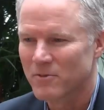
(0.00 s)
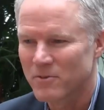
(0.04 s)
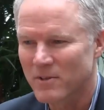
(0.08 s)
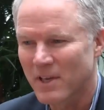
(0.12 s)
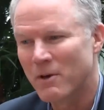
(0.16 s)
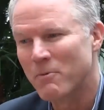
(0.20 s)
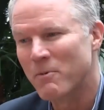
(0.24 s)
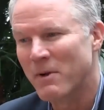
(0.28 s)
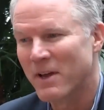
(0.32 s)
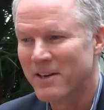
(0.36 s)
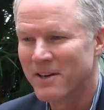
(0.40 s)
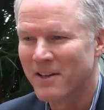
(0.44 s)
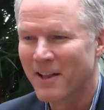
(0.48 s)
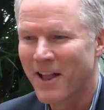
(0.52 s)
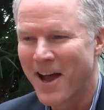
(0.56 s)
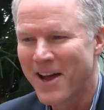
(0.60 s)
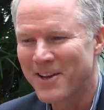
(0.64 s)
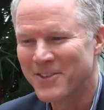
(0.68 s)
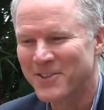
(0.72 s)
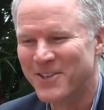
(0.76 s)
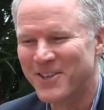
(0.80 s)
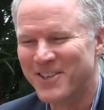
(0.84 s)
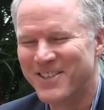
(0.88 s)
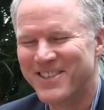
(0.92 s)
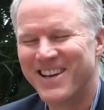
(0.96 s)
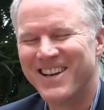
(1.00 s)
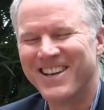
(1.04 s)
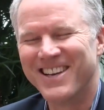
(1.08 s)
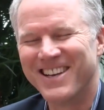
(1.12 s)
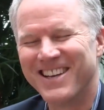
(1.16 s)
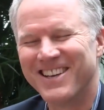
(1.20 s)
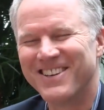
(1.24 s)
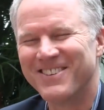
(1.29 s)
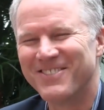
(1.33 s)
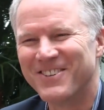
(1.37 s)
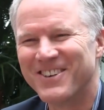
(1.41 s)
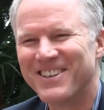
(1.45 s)
It's like we had glasses
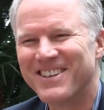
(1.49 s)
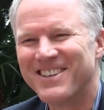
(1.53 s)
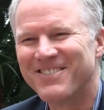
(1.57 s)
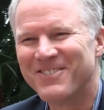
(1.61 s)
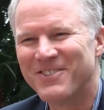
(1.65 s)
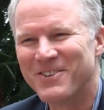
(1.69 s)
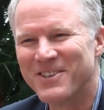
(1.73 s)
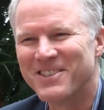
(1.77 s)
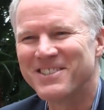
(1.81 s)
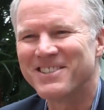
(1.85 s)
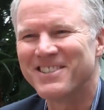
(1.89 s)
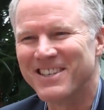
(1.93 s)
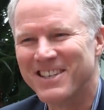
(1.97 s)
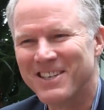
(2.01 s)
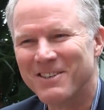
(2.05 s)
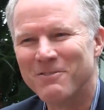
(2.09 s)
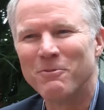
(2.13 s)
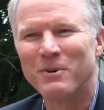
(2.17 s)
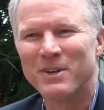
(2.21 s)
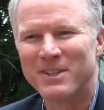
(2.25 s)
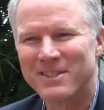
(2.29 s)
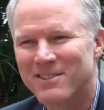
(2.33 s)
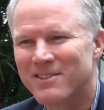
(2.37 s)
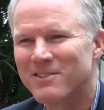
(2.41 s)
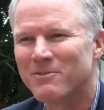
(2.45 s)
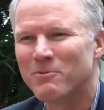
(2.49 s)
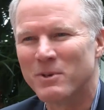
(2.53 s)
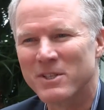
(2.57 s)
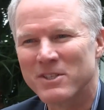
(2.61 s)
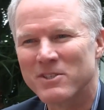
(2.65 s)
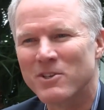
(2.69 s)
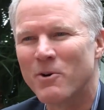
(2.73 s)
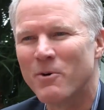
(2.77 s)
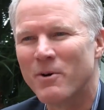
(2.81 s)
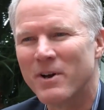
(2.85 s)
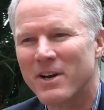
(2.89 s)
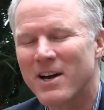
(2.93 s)
and we're seeing what's
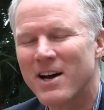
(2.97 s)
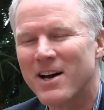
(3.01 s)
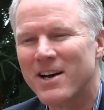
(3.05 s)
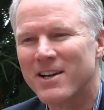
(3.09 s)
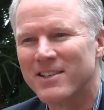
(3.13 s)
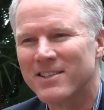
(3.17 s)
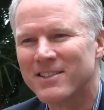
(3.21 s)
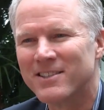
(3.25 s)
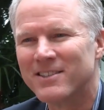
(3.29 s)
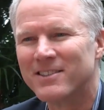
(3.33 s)
going on.